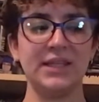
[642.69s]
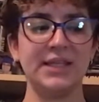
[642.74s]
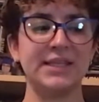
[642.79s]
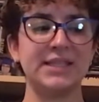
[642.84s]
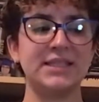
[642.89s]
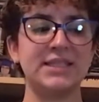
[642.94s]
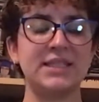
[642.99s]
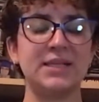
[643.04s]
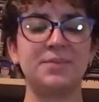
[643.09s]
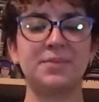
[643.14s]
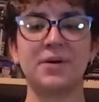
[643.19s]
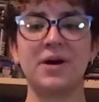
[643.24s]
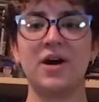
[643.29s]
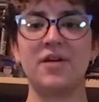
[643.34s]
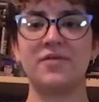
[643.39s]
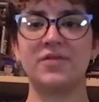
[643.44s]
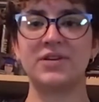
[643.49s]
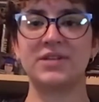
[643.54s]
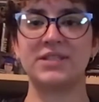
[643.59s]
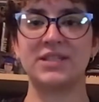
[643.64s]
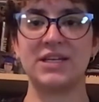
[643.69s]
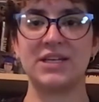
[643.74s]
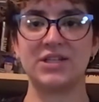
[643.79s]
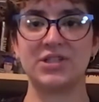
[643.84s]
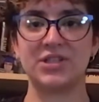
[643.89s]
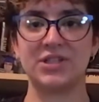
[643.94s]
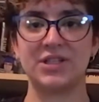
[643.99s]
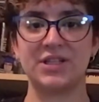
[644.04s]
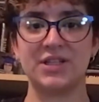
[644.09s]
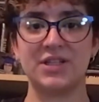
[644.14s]
deep
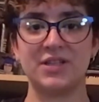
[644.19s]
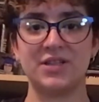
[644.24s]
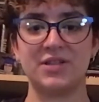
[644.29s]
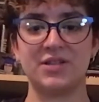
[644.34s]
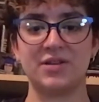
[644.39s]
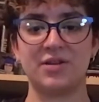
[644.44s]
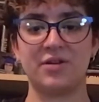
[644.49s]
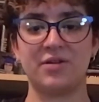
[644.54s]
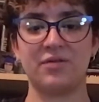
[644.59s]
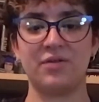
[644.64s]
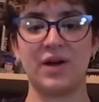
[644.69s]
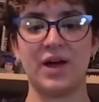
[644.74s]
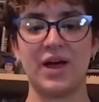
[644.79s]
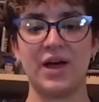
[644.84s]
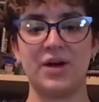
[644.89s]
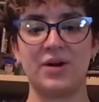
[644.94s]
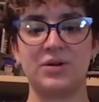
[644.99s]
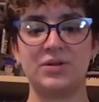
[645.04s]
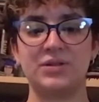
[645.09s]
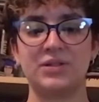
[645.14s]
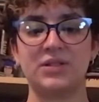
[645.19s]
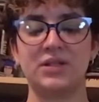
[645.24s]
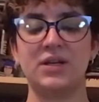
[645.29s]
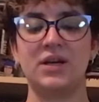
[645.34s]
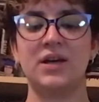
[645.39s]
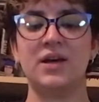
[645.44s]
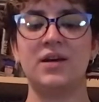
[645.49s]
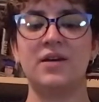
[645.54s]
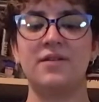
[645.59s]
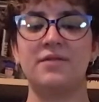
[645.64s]
conversations around
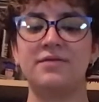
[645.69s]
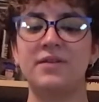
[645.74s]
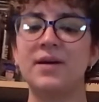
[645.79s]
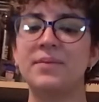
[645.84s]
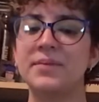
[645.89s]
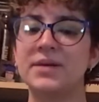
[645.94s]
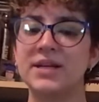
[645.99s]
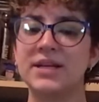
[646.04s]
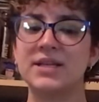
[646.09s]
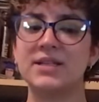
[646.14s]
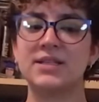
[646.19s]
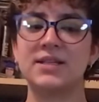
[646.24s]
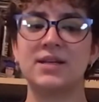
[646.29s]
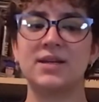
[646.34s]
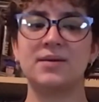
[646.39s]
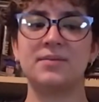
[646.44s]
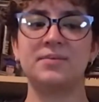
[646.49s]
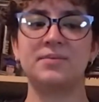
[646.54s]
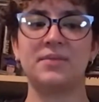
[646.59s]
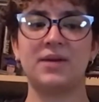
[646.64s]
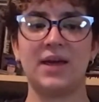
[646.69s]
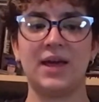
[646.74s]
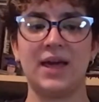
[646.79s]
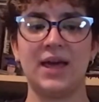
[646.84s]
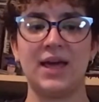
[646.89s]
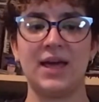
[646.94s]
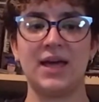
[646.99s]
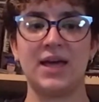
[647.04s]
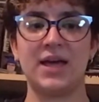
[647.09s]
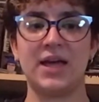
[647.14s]
feminism
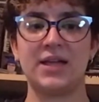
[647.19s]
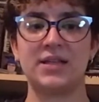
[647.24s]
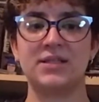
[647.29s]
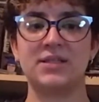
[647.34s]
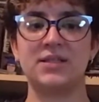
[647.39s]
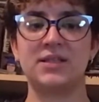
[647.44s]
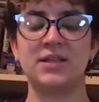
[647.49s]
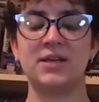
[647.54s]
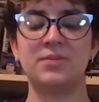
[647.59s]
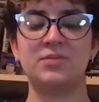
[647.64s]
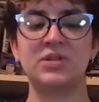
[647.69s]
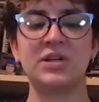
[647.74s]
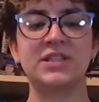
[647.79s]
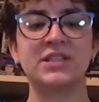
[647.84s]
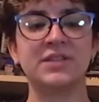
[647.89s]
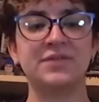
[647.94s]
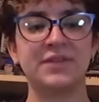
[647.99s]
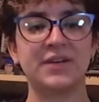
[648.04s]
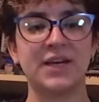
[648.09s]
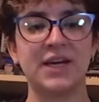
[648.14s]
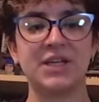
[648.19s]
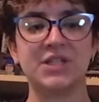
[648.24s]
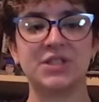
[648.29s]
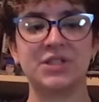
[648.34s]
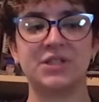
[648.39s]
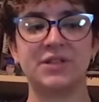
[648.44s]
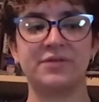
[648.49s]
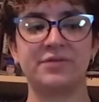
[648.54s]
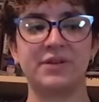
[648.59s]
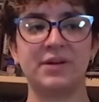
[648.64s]
and the objectification
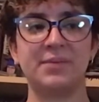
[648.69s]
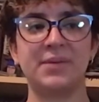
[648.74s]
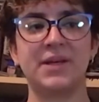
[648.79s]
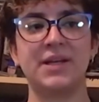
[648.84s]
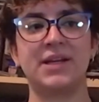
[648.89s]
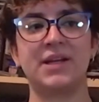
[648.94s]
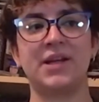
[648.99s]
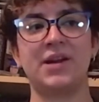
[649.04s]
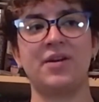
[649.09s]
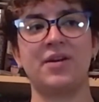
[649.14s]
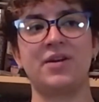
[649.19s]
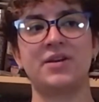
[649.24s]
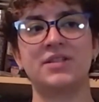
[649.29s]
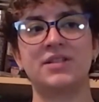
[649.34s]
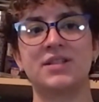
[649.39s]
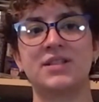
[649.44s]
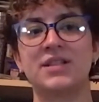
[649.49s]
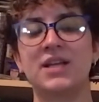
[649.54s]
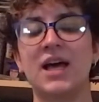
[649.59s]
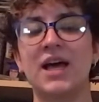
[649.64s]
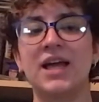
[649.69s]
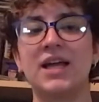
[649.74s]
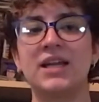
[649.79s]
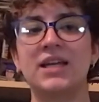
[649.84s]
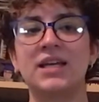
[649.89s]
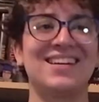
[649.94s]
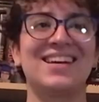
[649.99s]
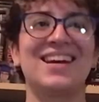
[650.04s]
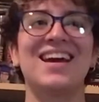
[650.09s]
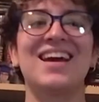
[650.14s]
of women in our society.